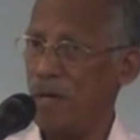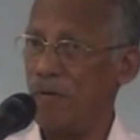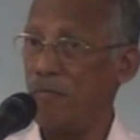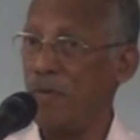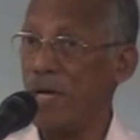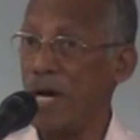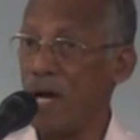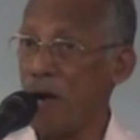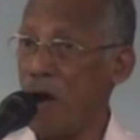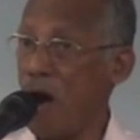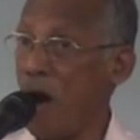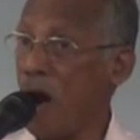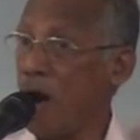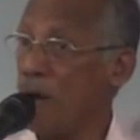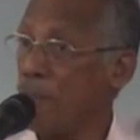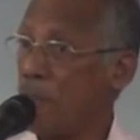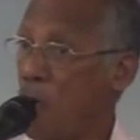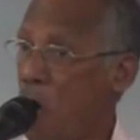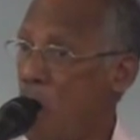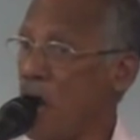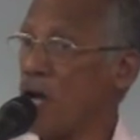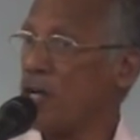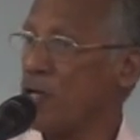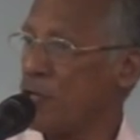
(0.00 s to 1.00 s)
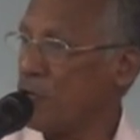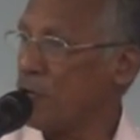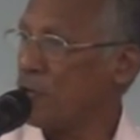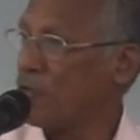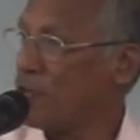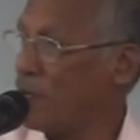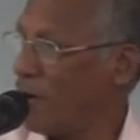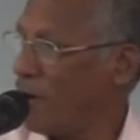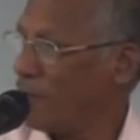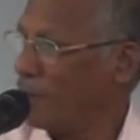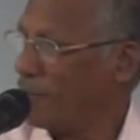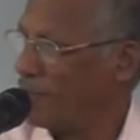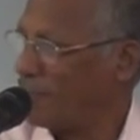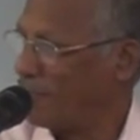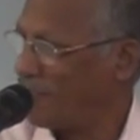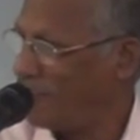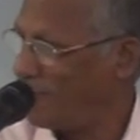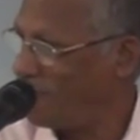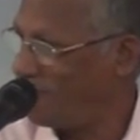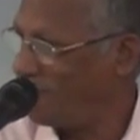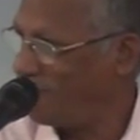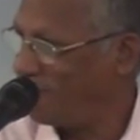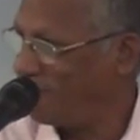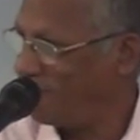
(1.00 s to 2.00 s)
we are all born to
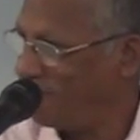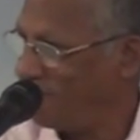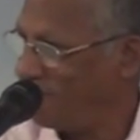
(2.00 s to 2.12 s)
troubles